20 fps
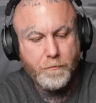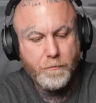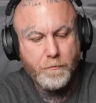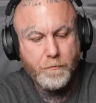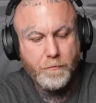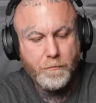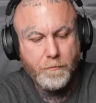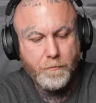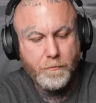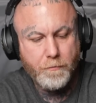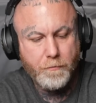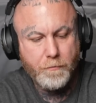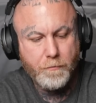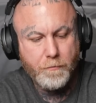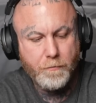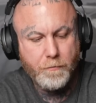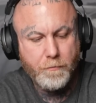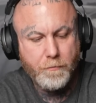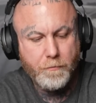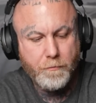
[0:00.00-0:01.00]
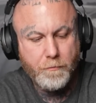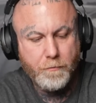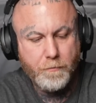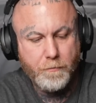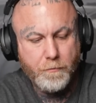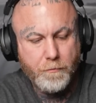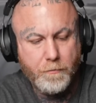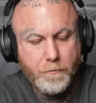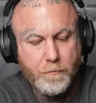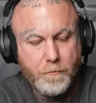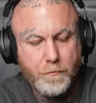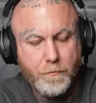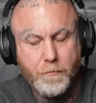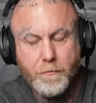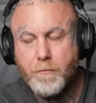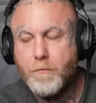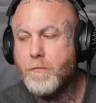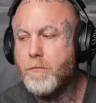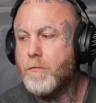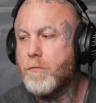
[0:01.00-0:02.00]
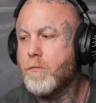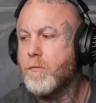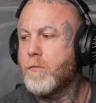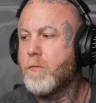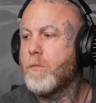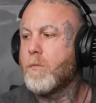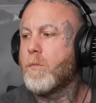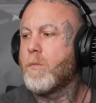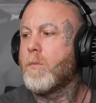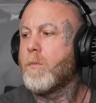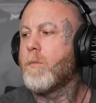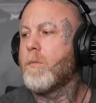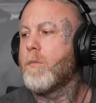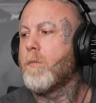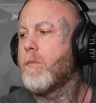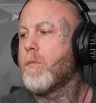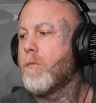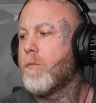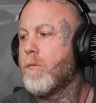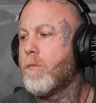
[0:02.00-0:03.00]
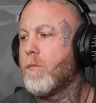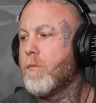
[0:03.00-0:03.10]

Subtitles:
No words are spoken by the person on screen.